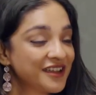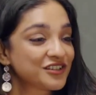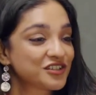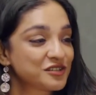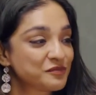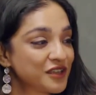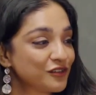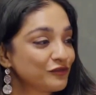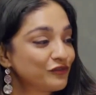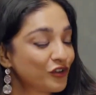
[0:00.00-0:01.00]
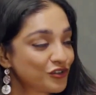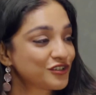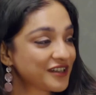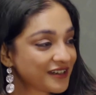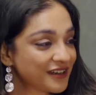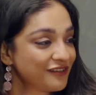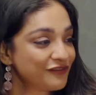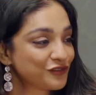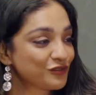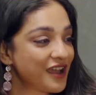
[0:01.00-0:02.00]
She's been fortunate
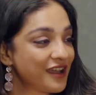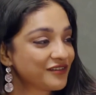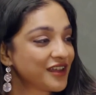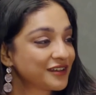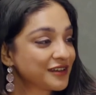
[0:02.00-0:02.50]
enough to have that